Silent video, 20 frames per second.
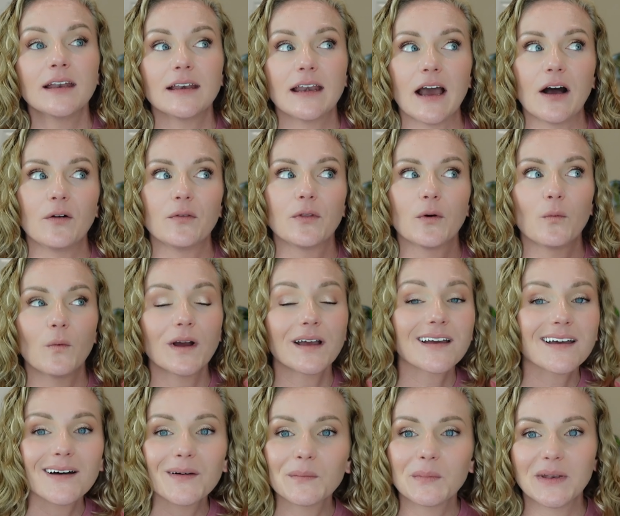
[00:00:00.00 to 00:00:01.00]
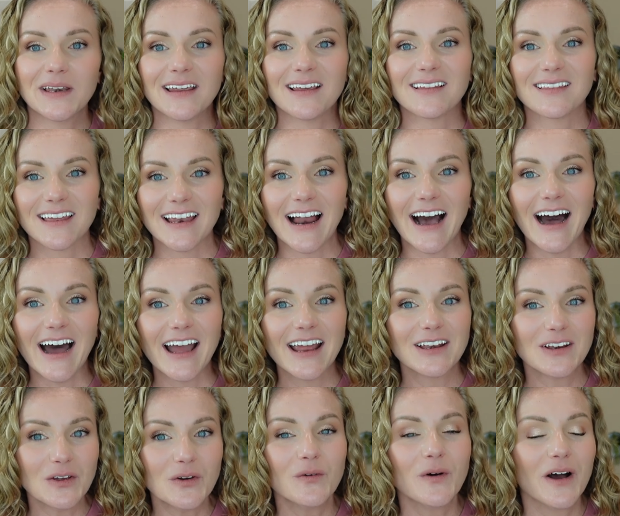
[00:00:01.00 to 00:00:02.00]
Now, the one company that I
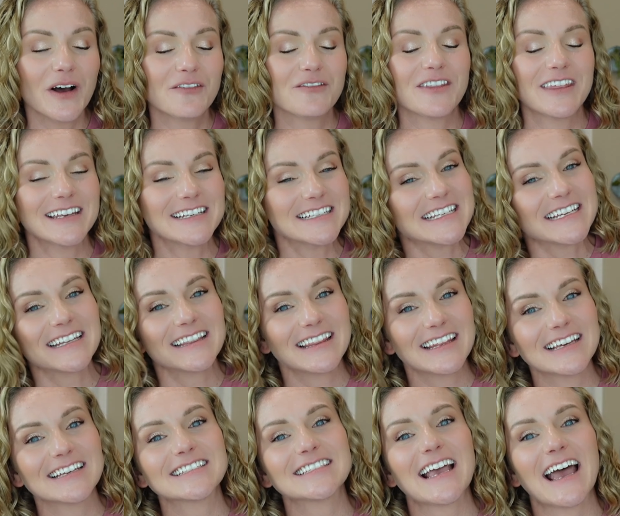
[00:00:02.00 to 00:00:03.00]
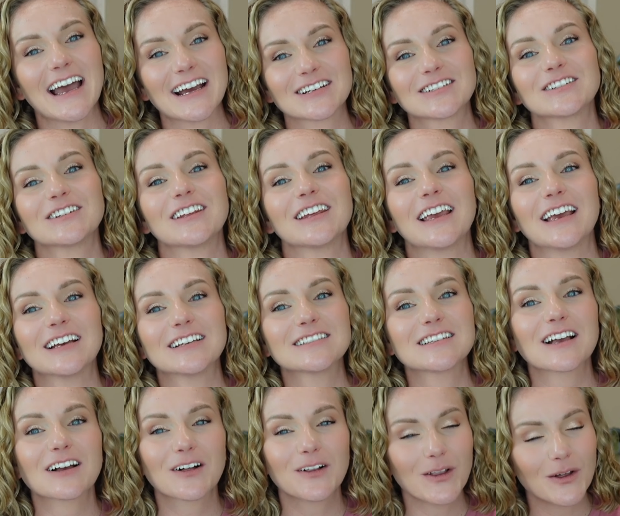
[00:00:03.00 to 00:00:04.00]
knew of that did this actually
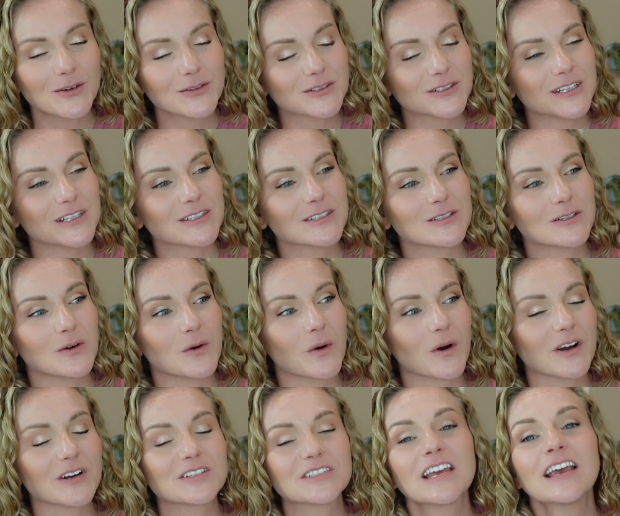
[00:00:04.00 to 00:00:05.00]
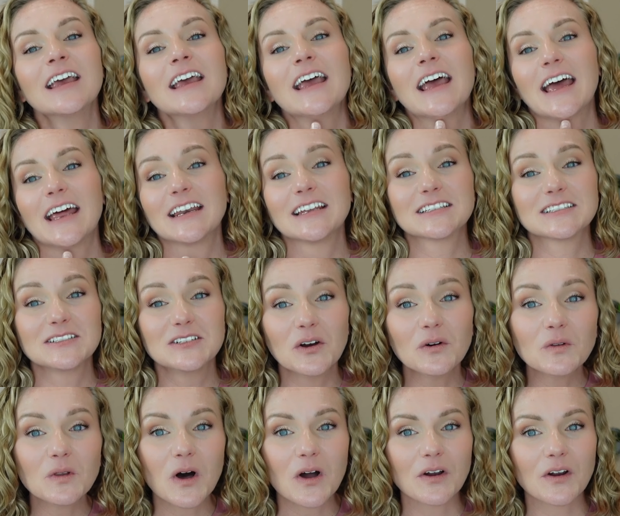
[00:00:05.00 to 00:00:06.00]
has closed its doors and is
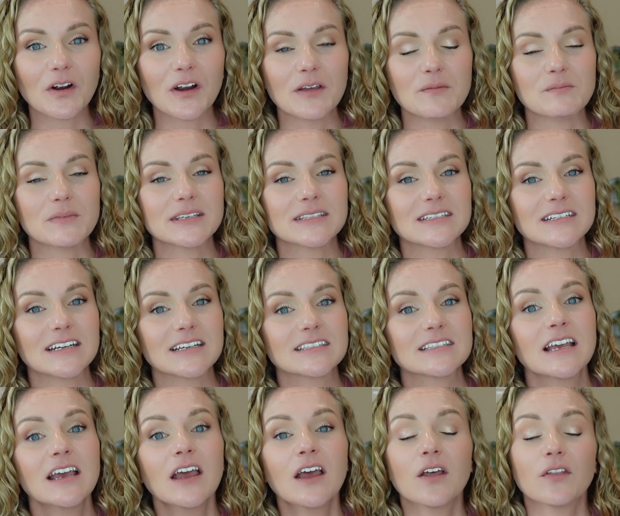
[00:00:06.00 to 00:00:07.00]
no longer in business.